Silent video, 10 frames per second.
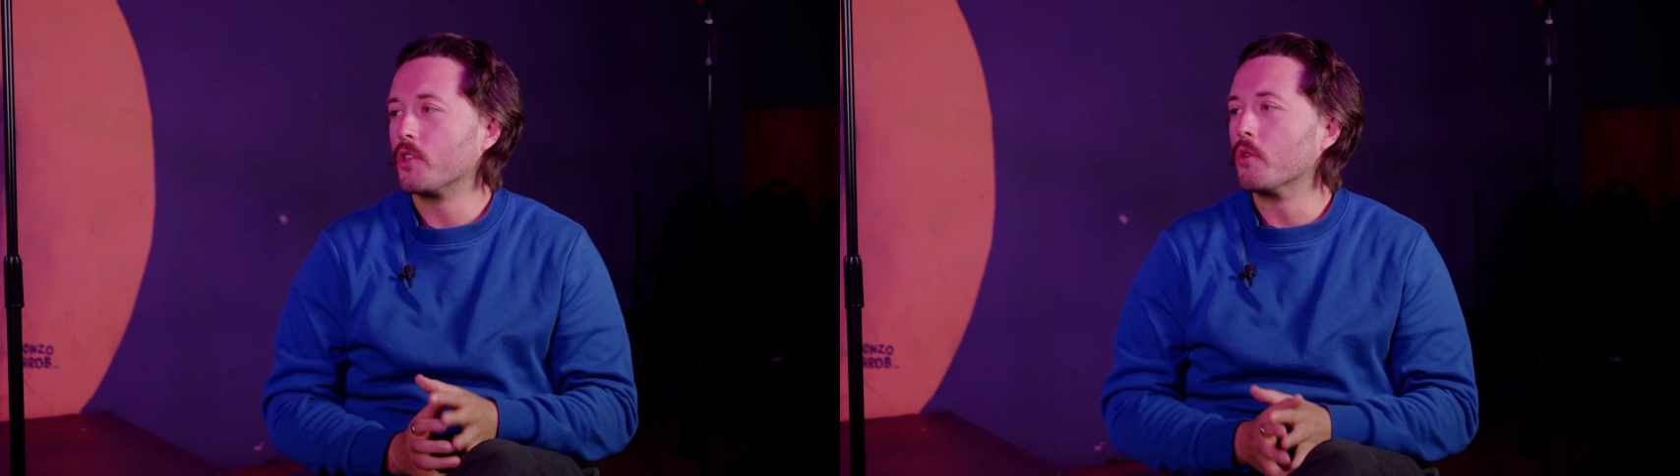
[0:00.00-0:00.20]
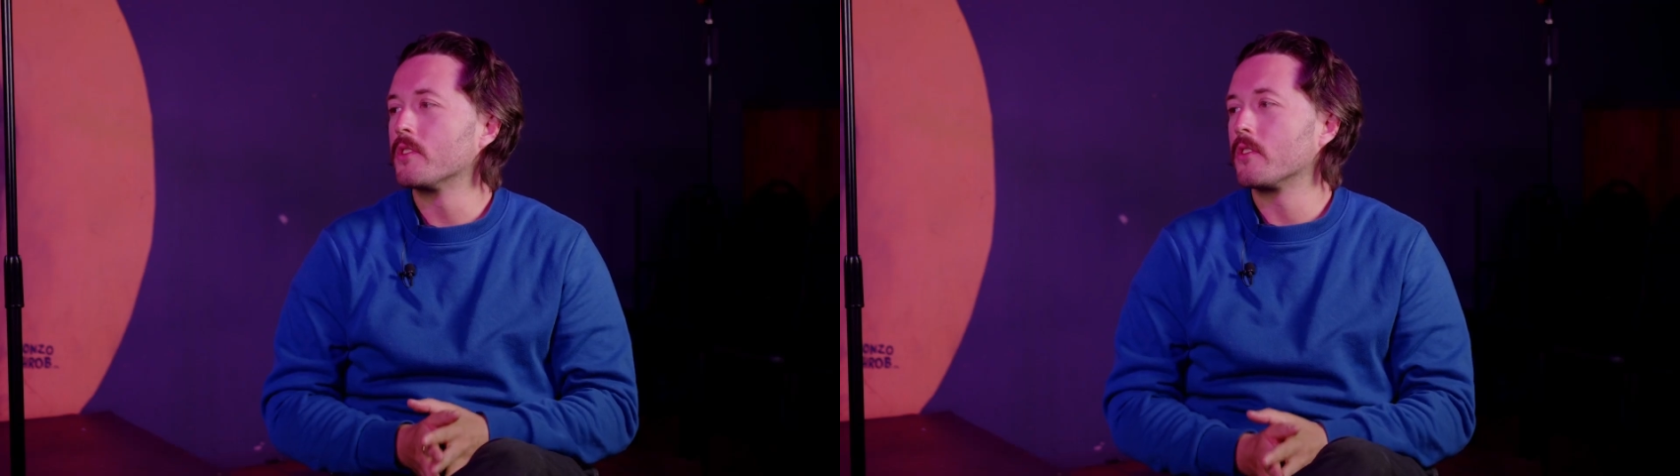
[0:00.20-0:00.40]

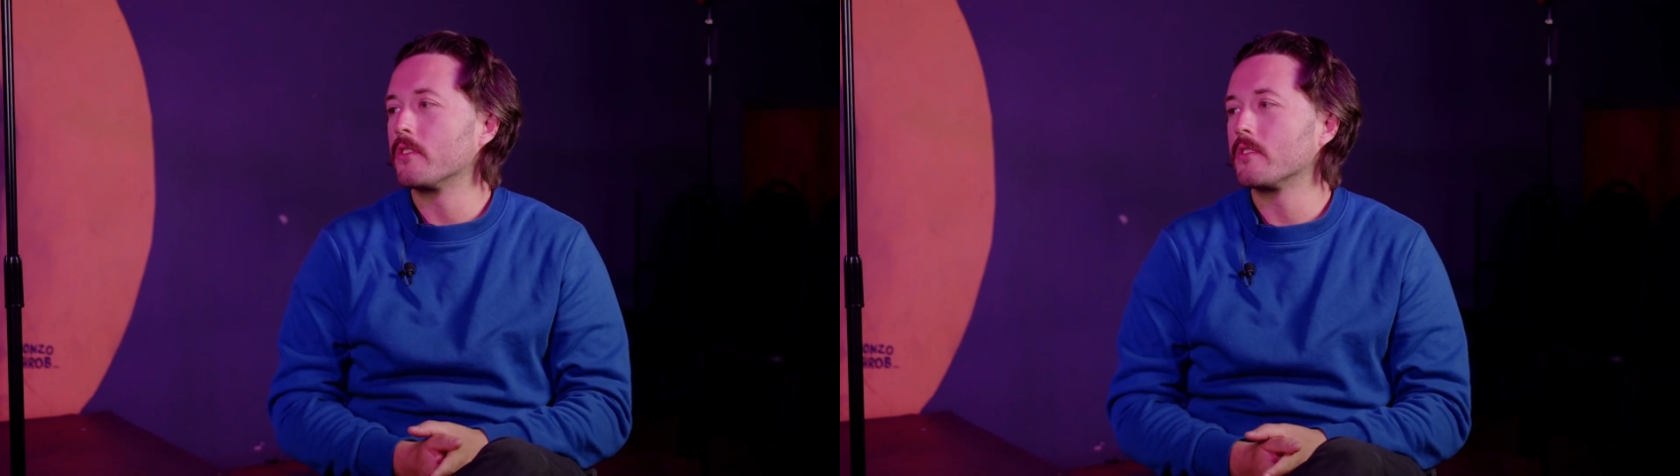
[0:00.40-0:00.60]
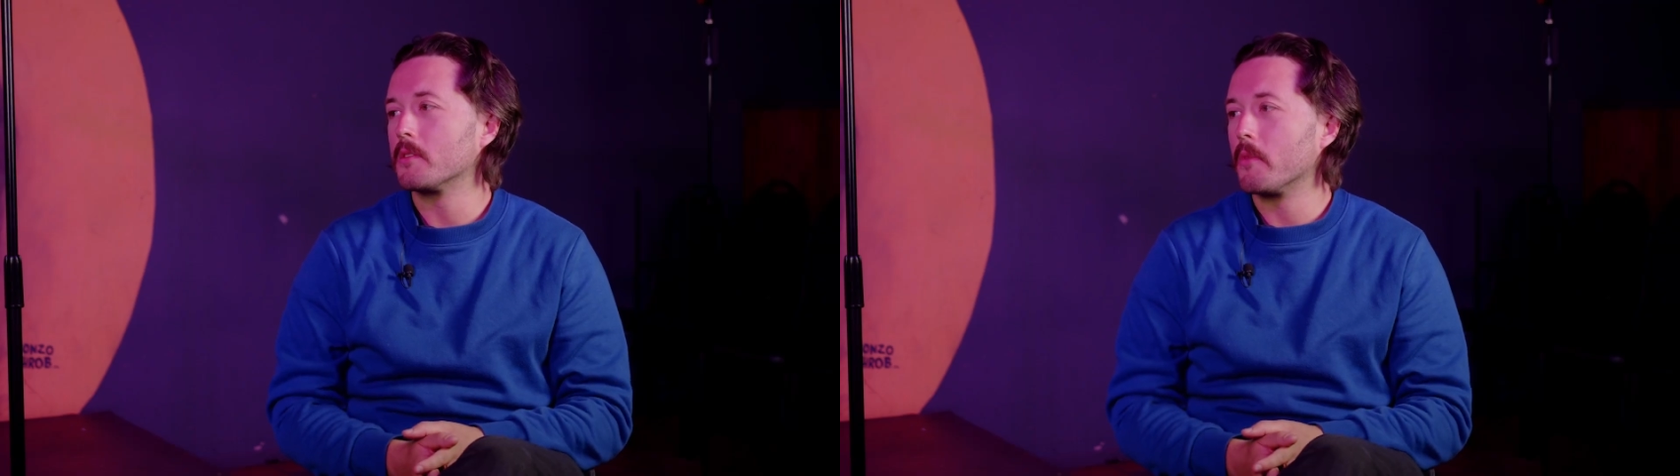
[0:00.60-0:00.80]
one's
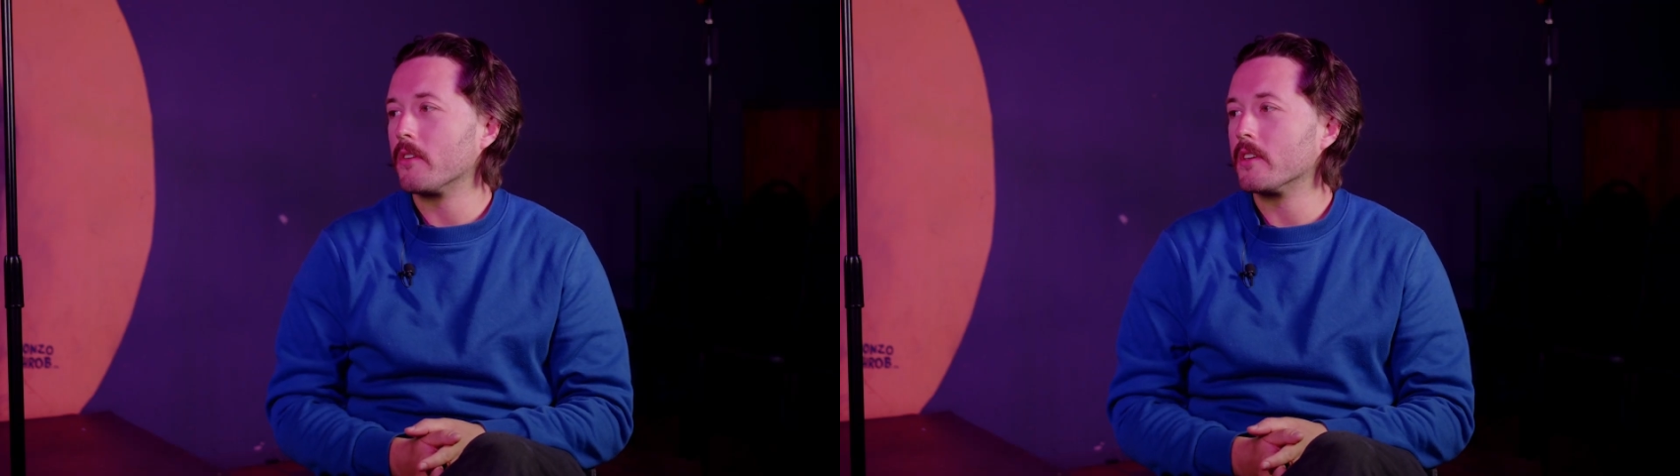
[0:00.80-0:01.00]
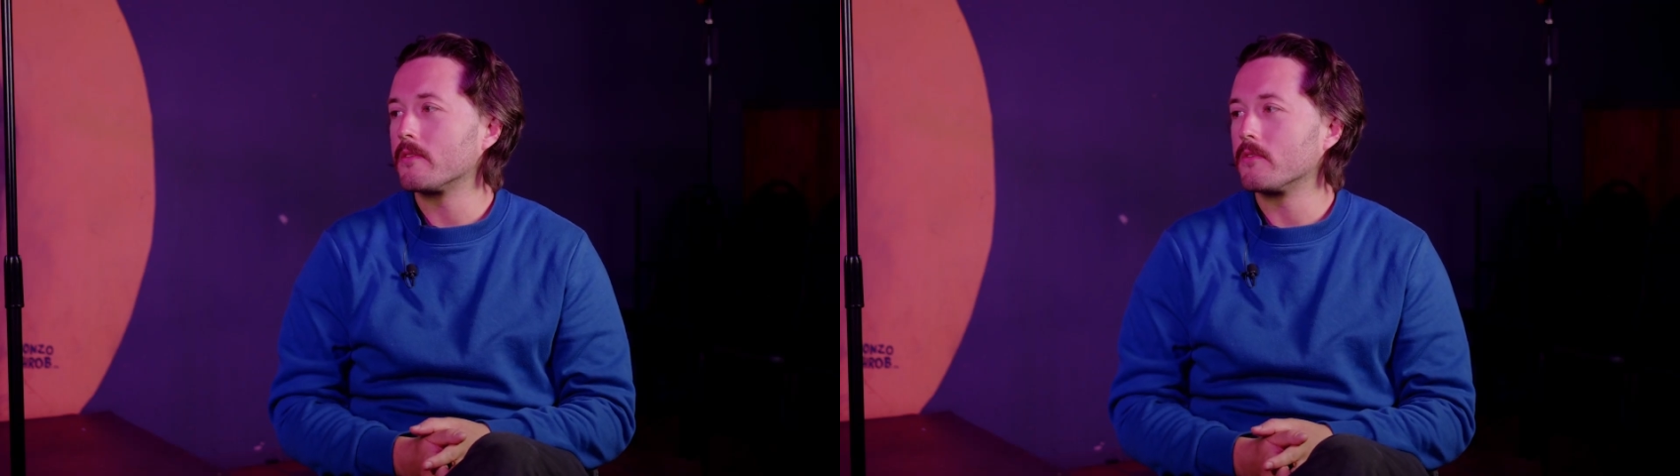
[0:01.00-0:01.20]
honest
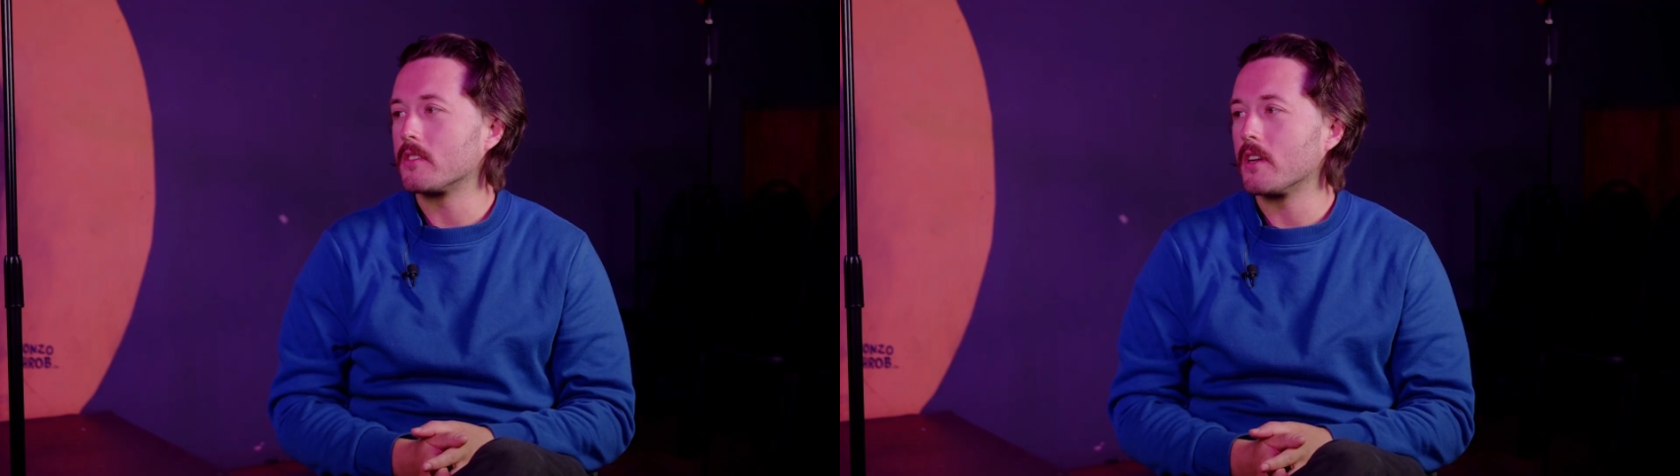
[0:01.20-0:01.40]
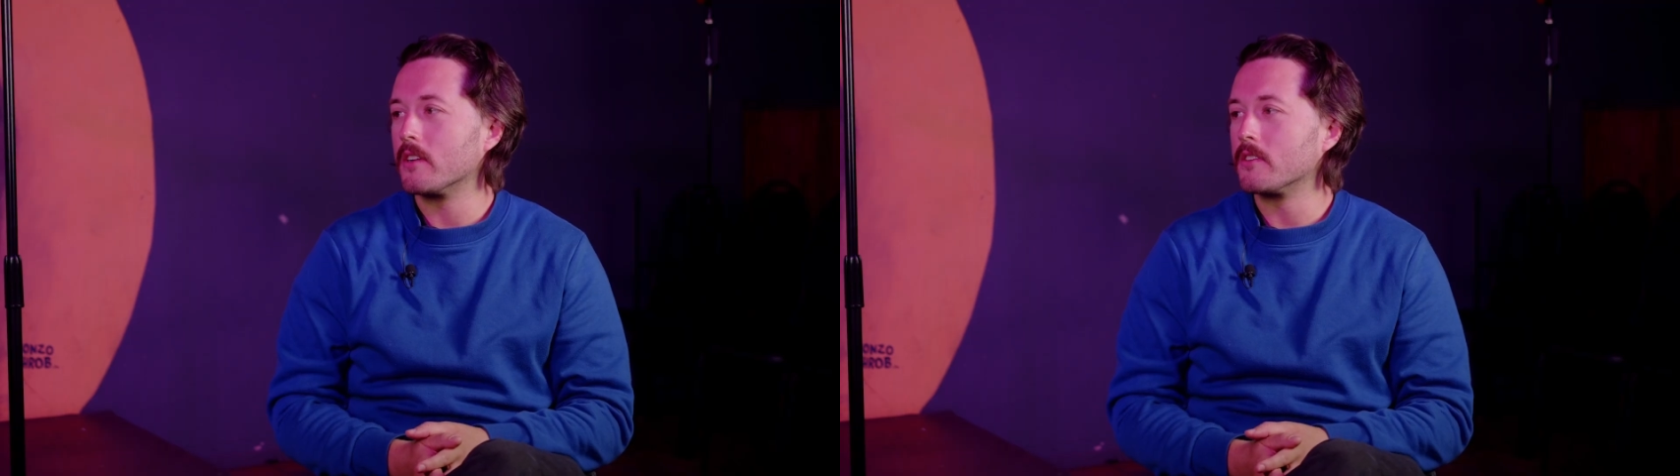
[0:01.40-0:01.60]
about this, for
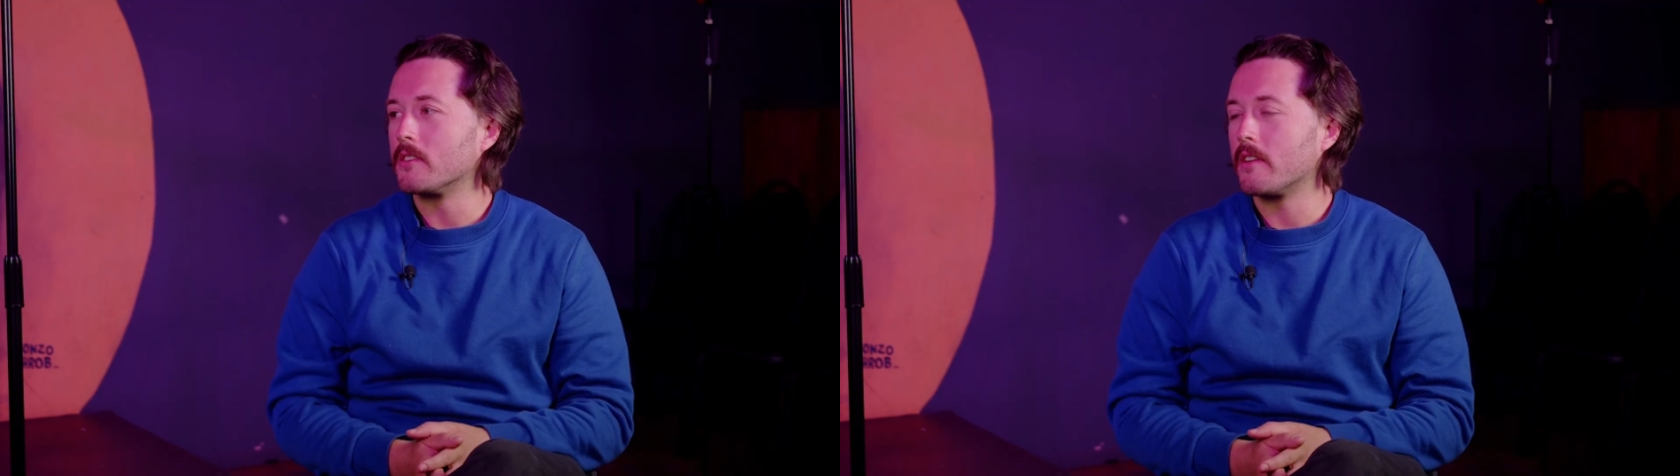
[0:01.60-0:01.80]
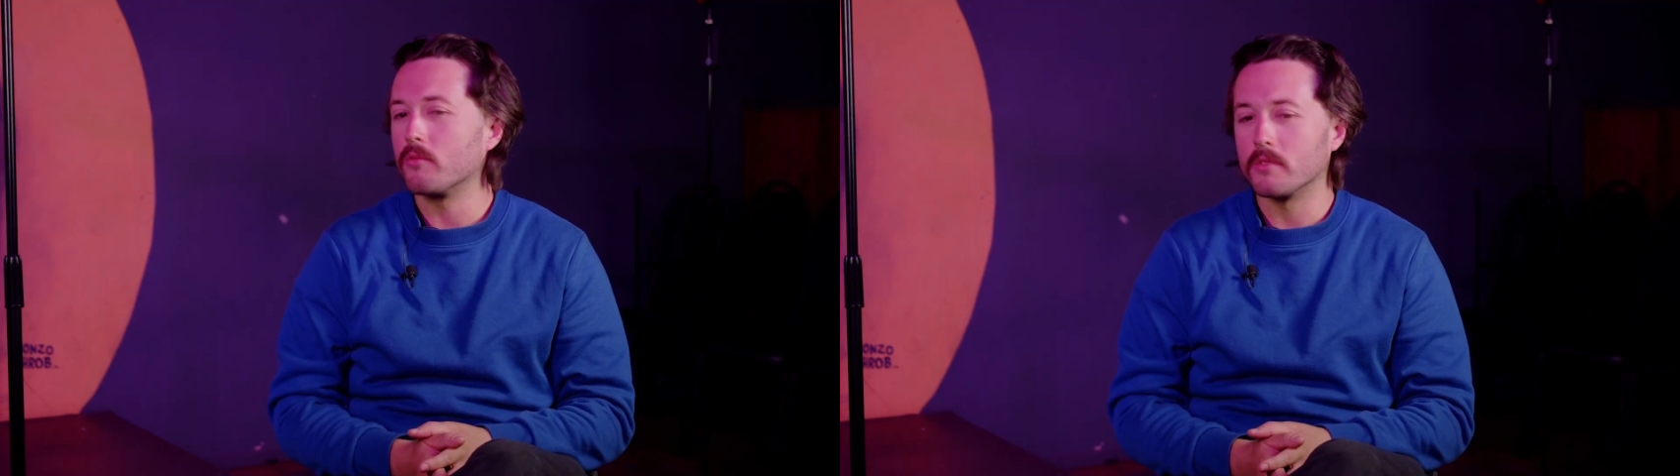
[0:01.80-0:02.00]
starters.
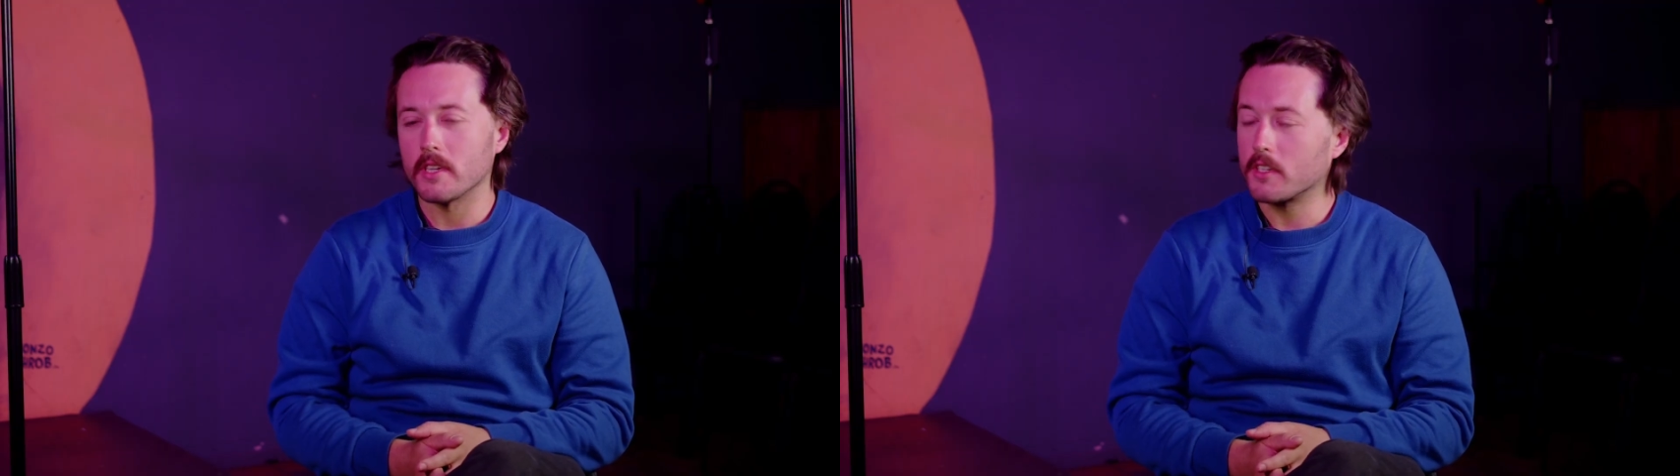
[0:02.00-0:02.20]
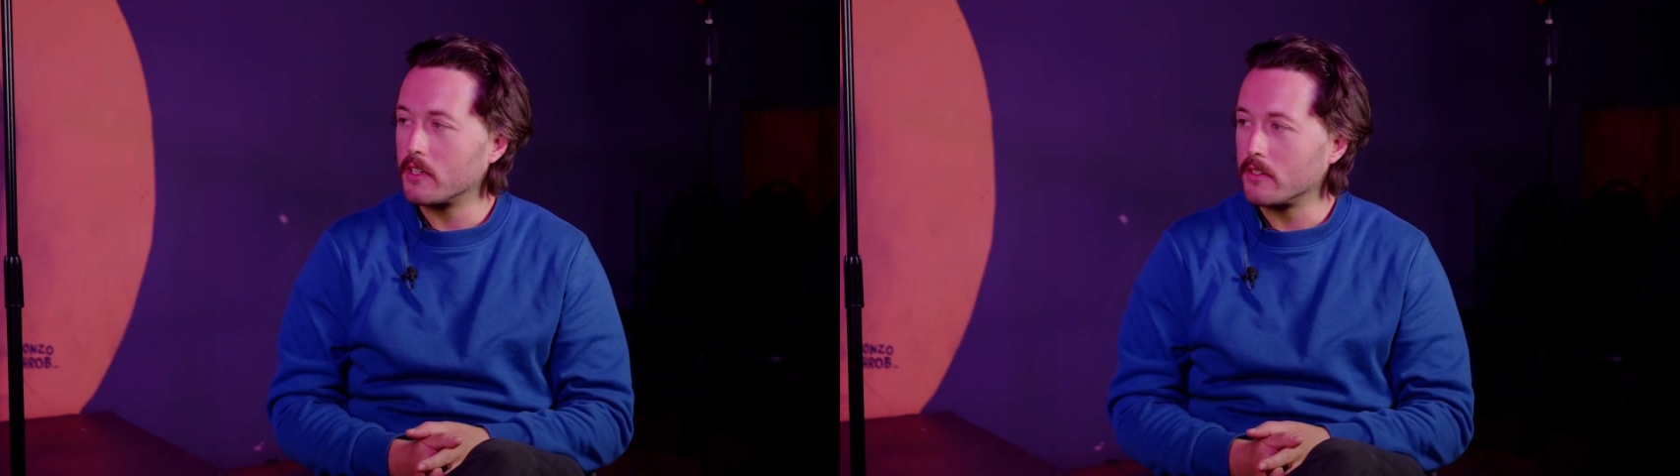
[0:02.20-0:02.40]
Everyone
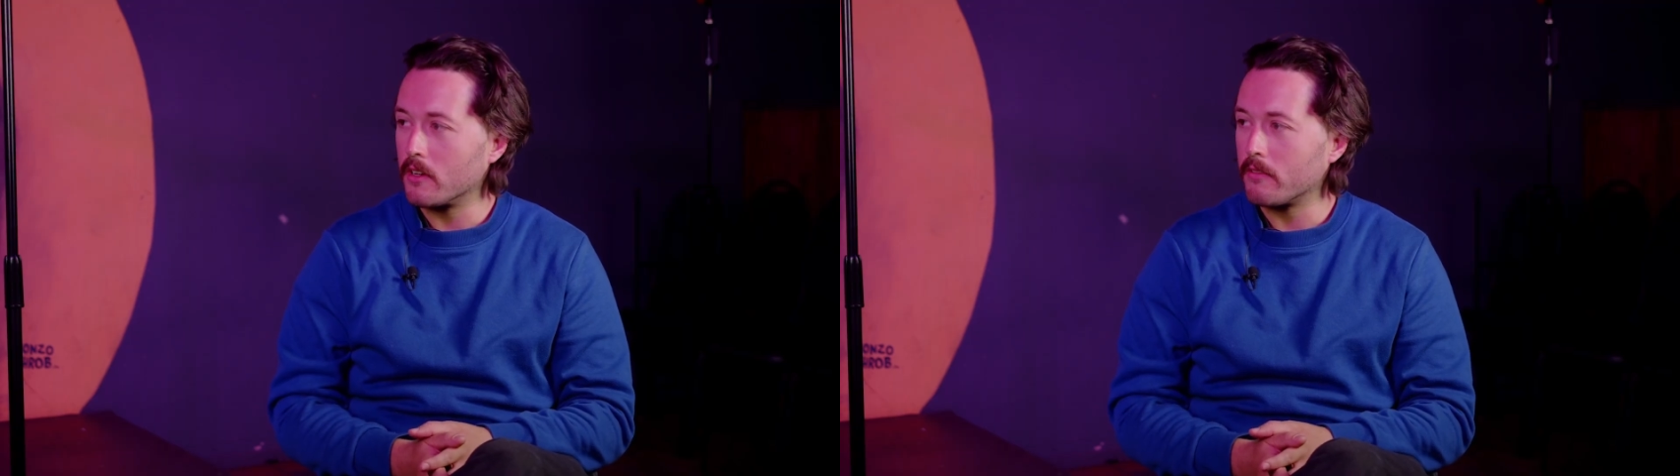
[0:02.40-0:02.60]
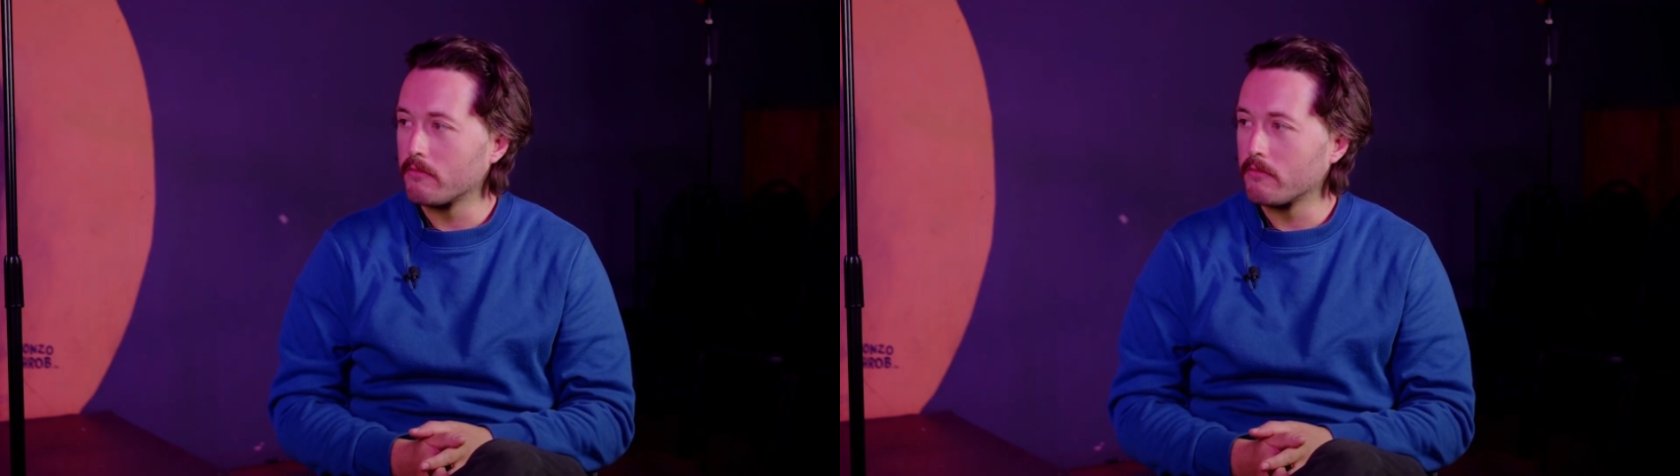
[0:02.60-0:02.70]
takes years off.